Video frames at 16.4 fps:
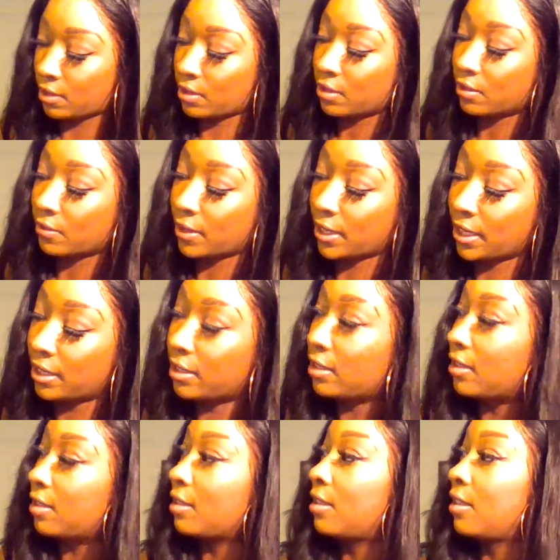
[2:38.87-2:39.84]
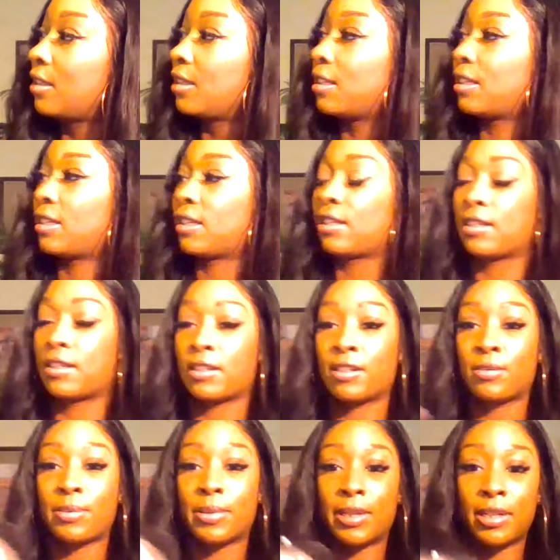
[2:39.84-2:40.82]
Alright. This
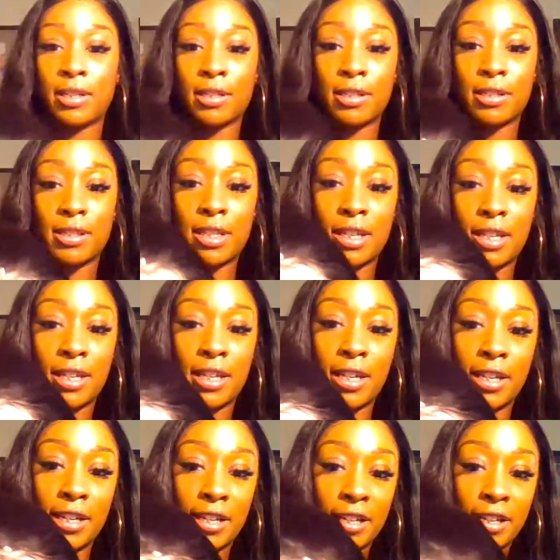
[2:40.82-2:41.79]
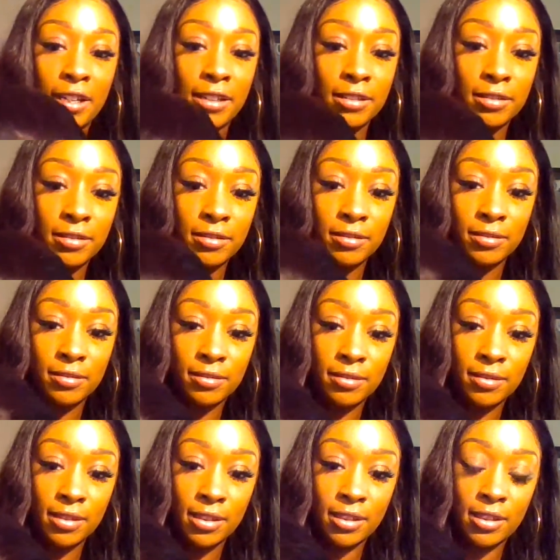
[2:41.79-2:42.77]
is what it looks like here.
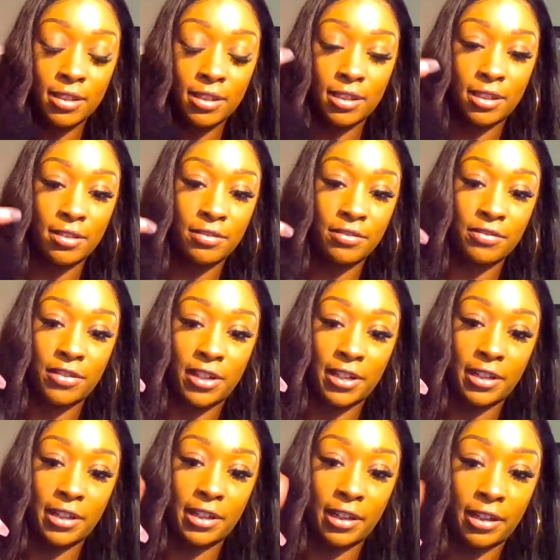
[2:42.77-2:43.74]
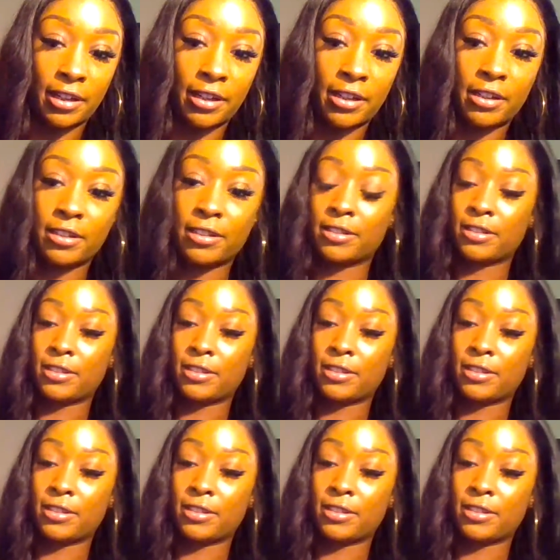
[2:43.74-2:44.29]
You can see the front here.